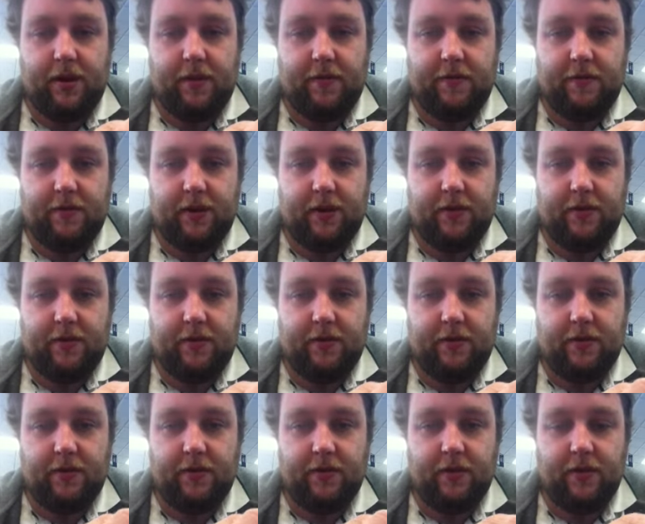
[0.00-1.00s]
fronts
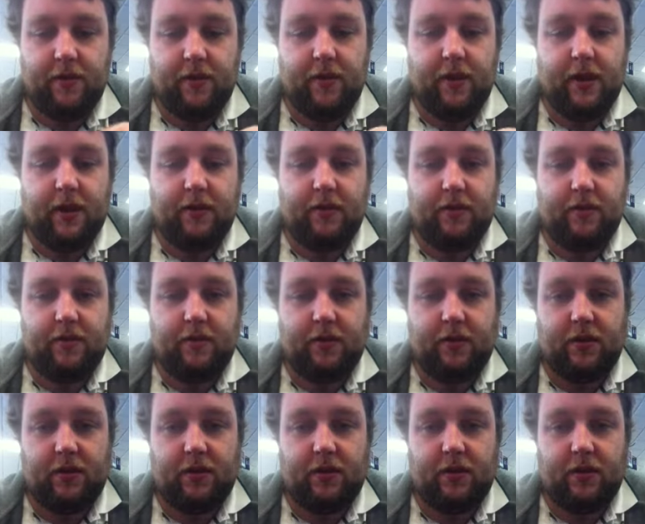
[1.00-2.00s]
so that they just
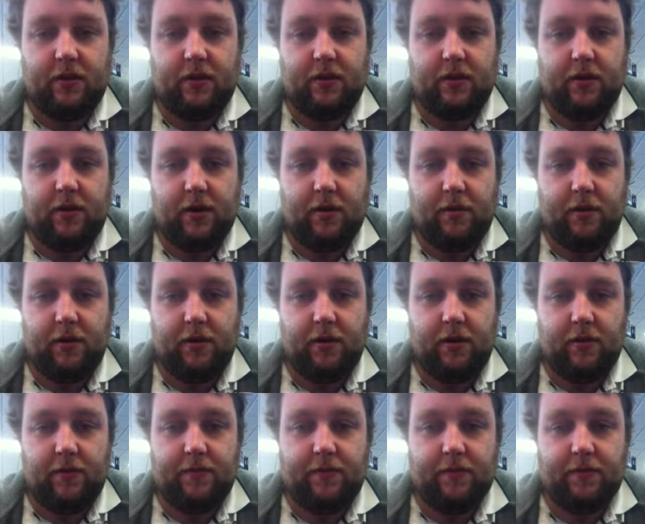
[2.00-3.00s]
come on and
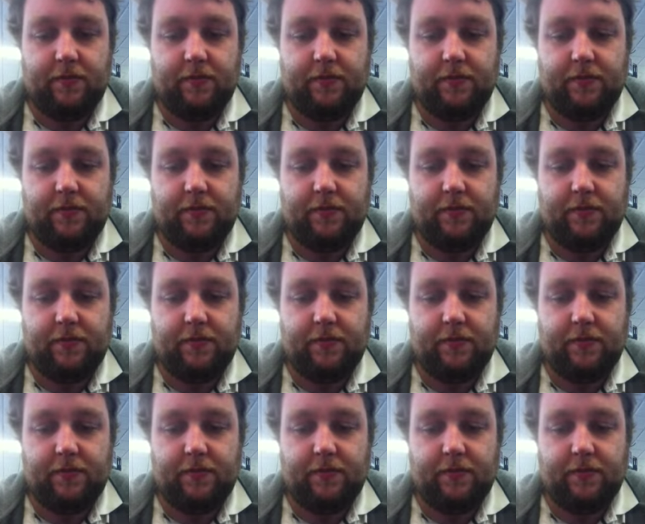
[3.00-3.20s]
off,